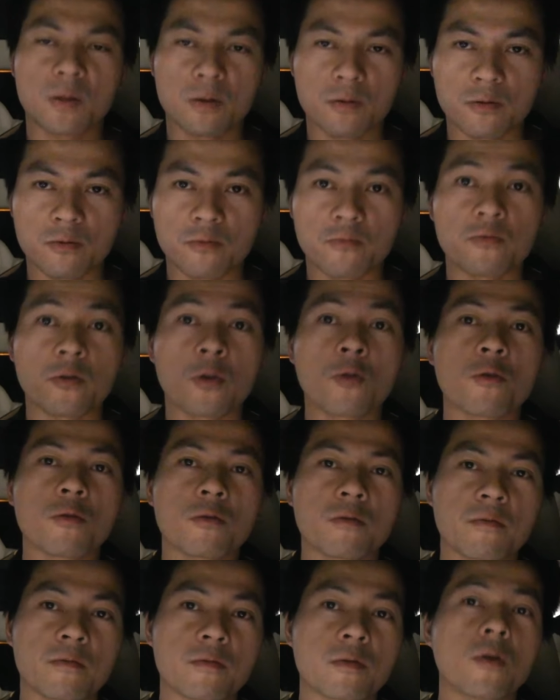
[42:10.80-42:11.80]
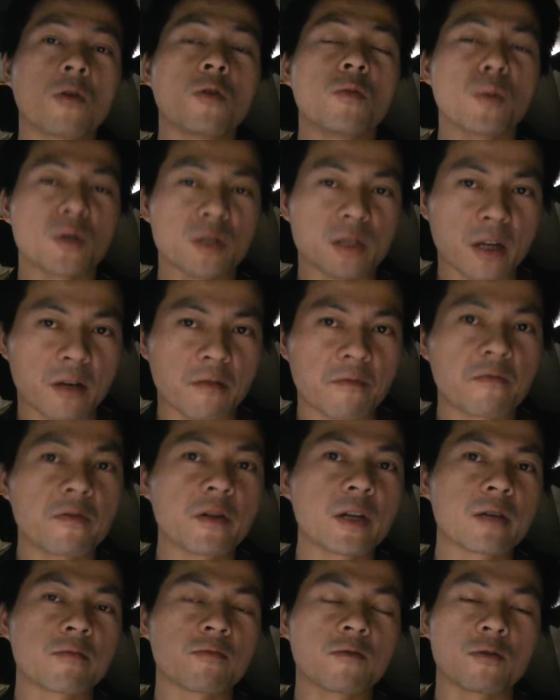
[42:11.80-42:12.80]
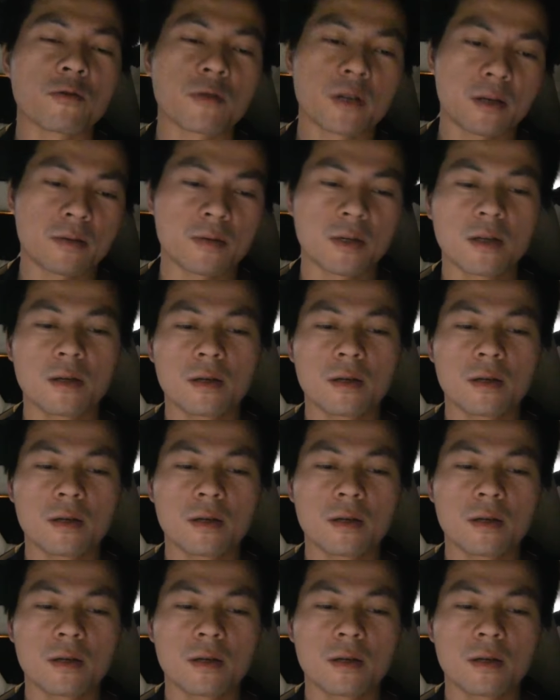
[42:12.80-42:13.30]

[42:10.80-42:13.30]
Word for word: You know, roll, almost like free rolling.